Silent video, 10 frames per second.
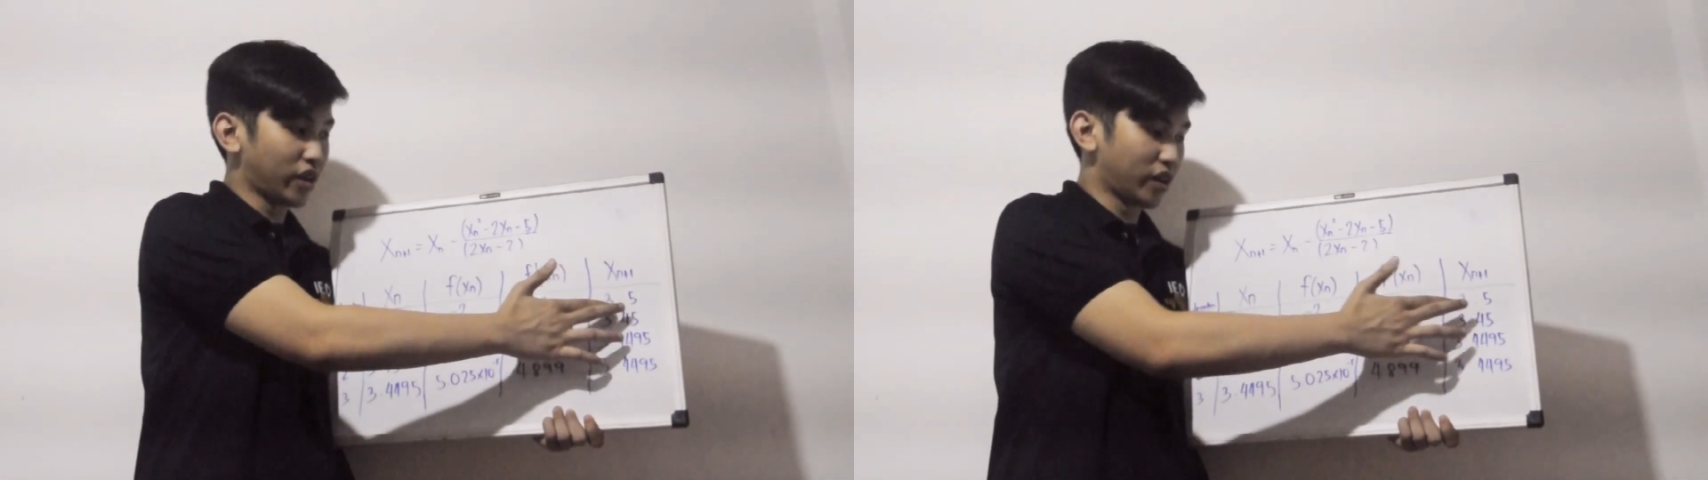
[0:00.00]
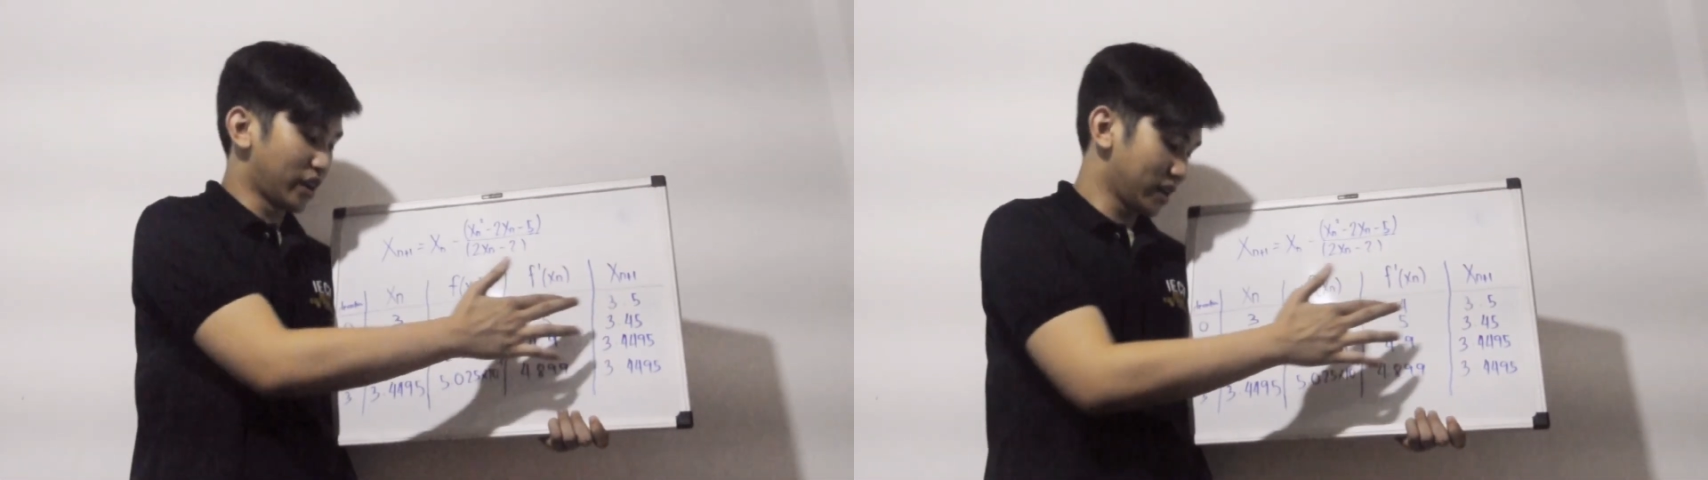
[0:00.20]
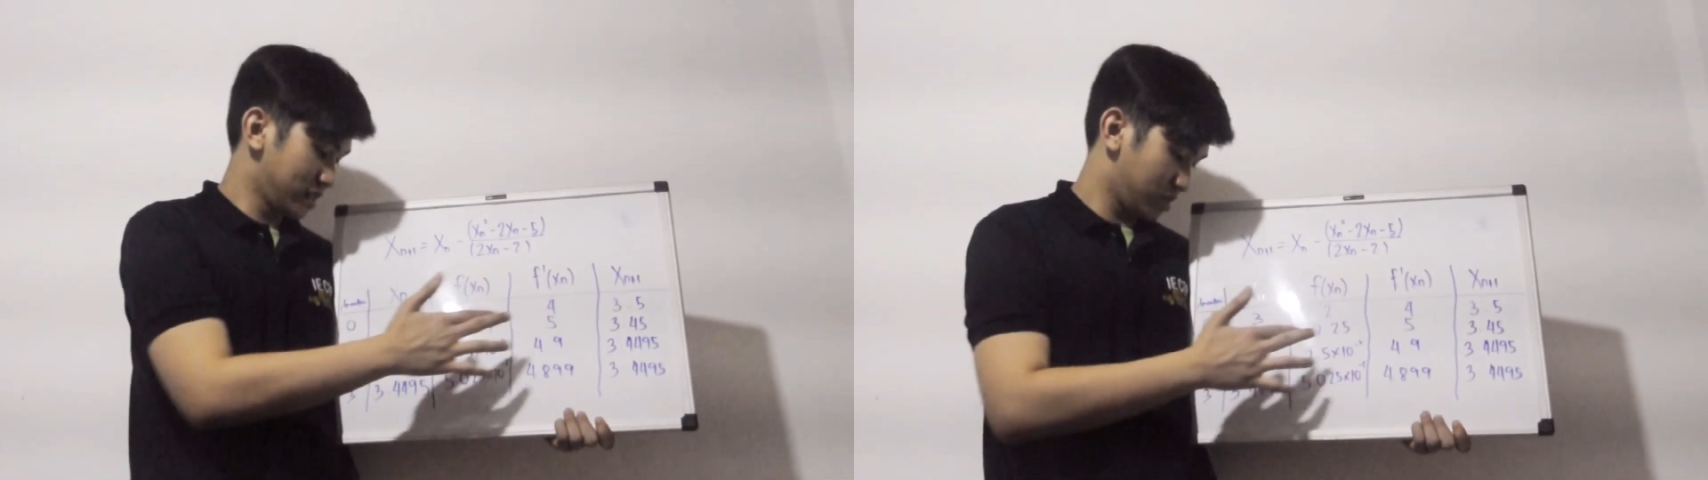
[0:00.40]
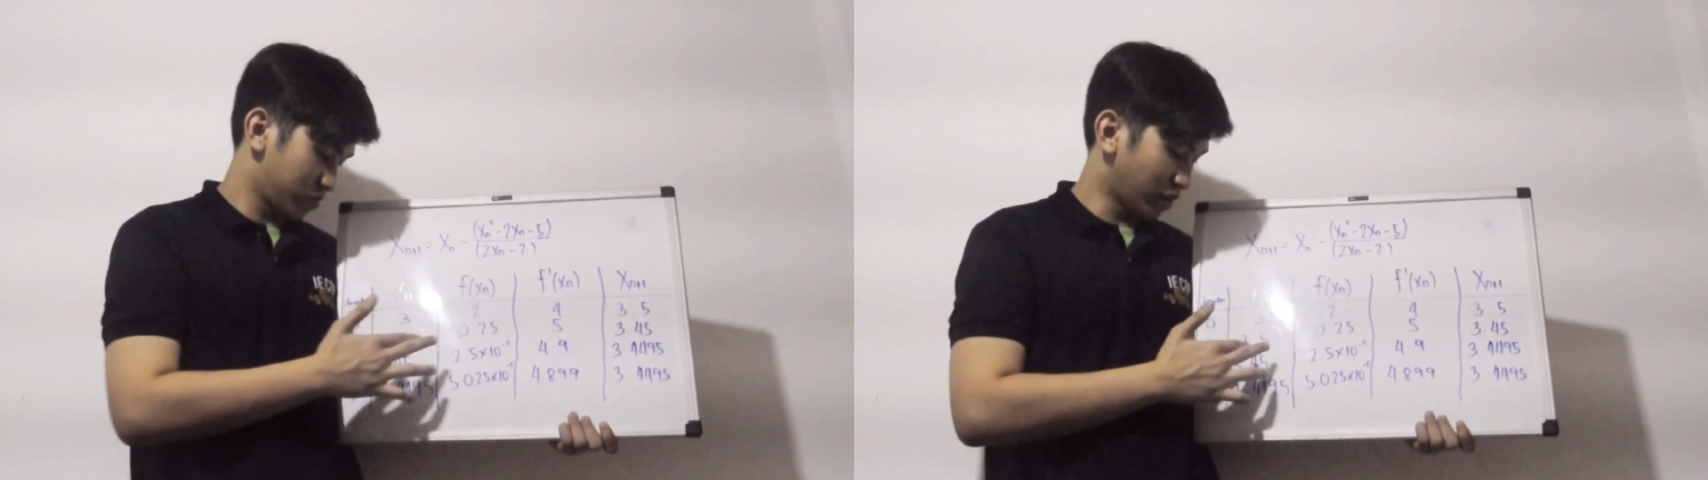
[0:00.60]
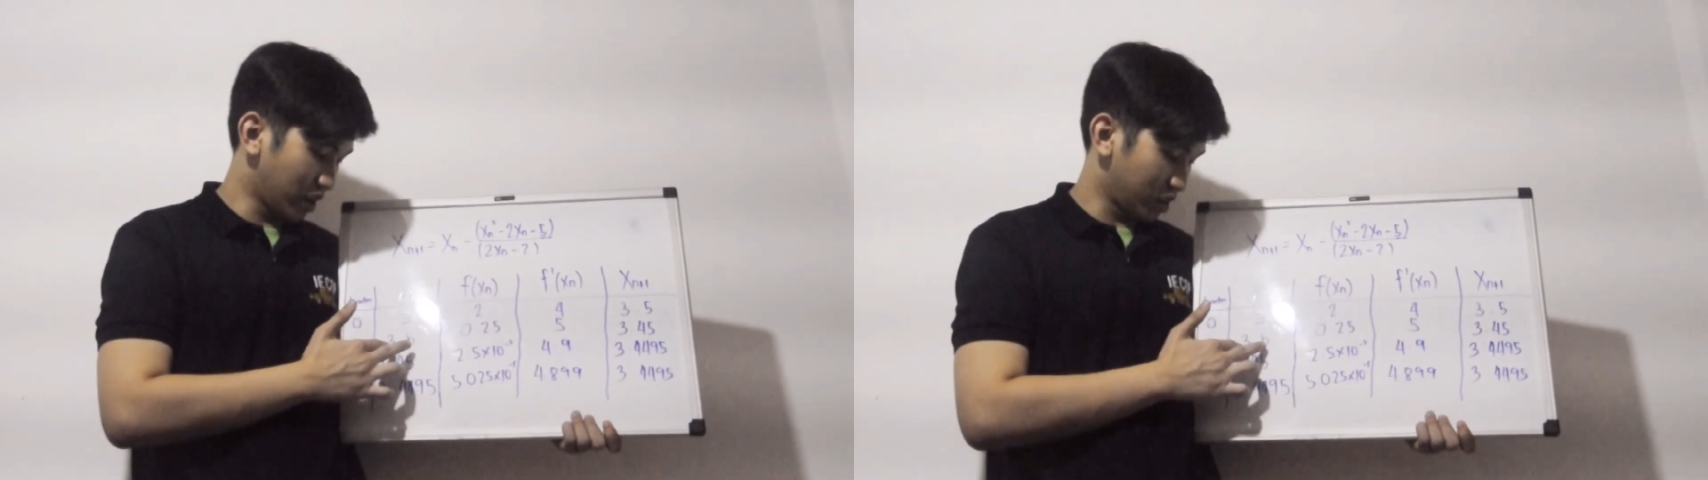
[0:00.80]
our next
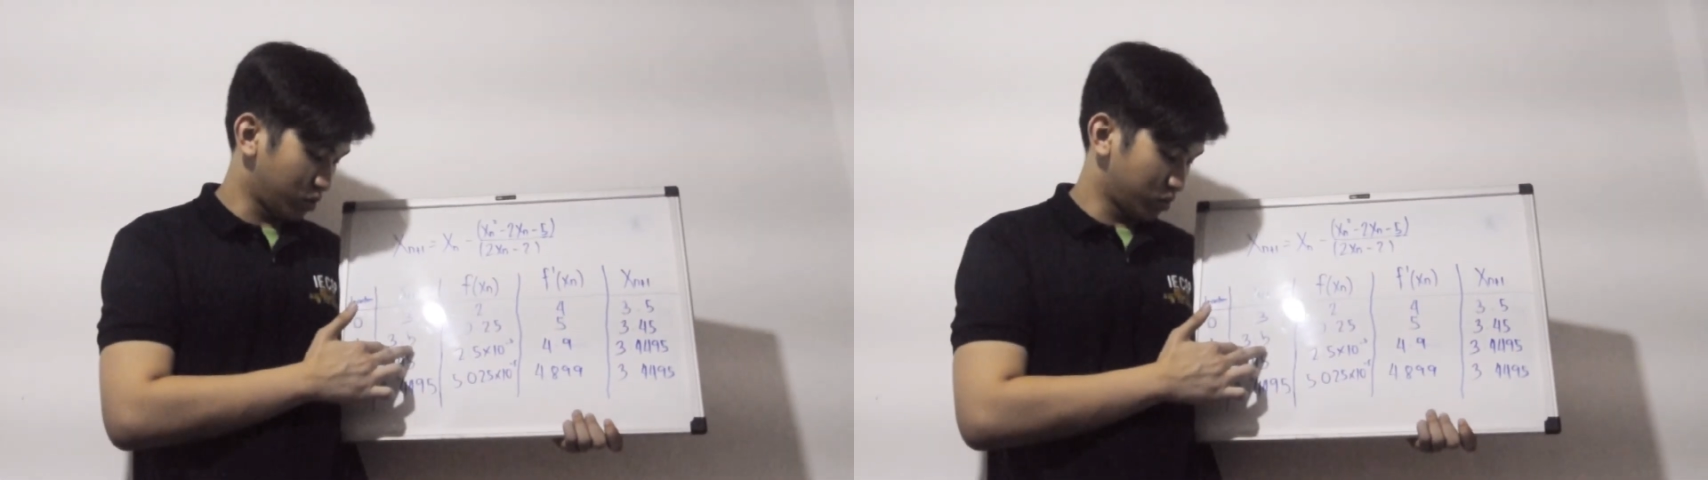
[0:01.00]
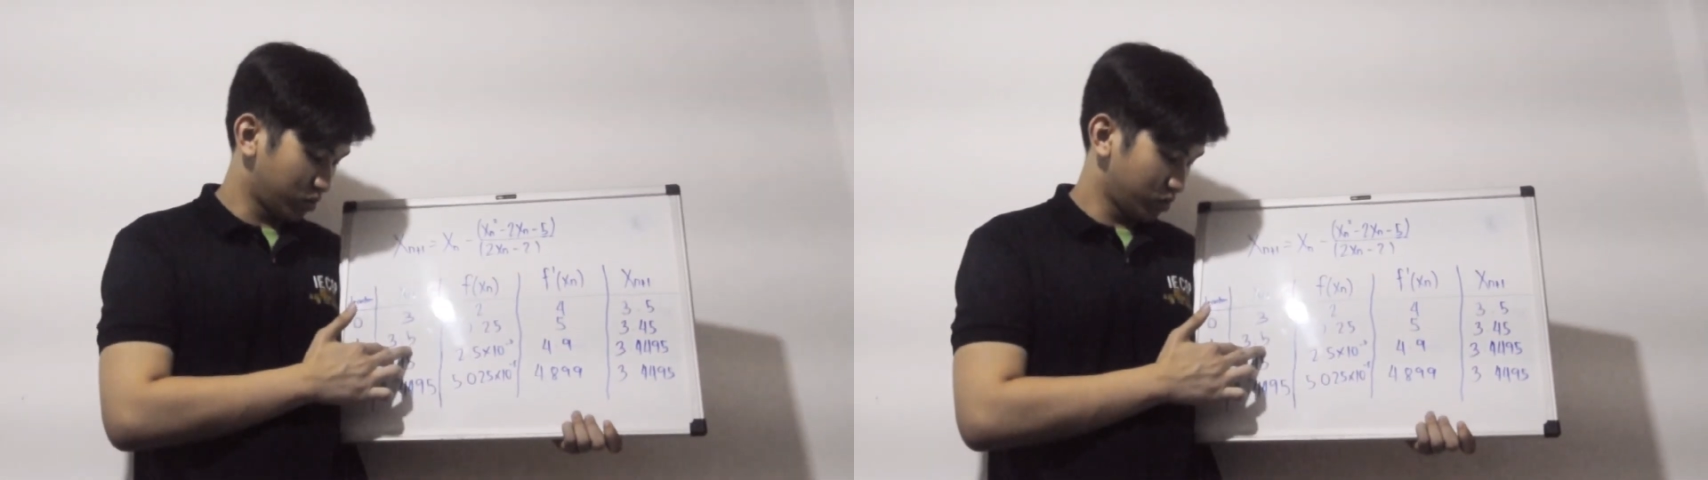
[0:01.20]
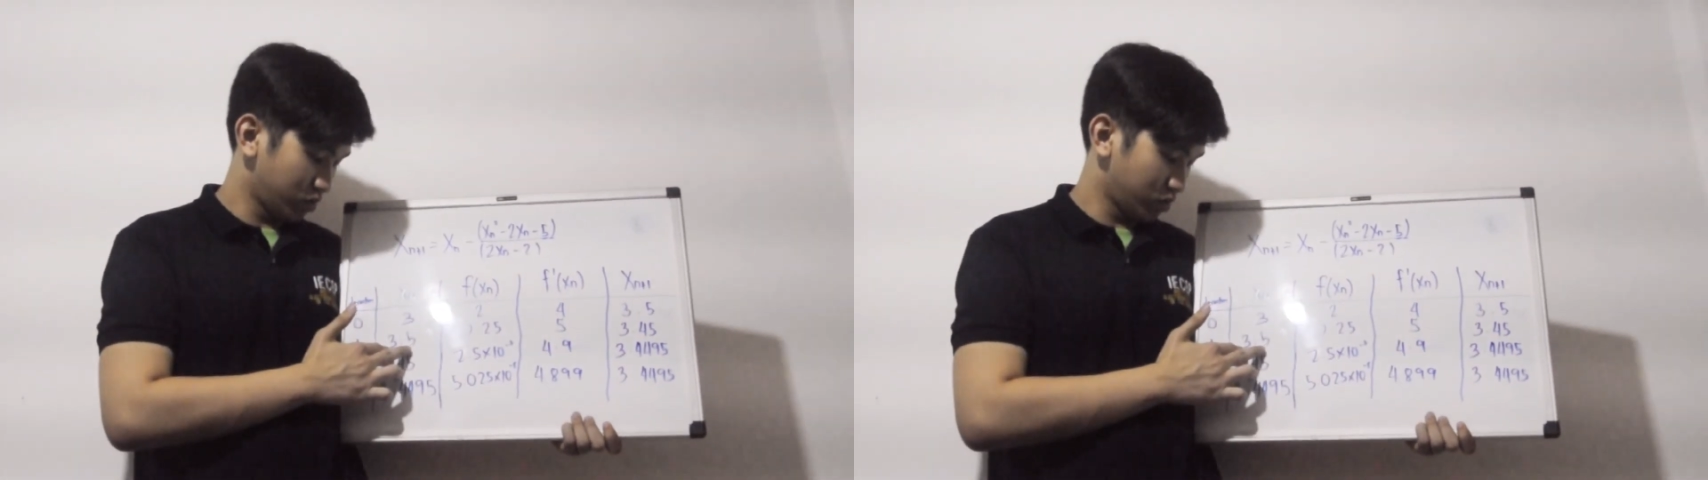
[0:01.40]
value,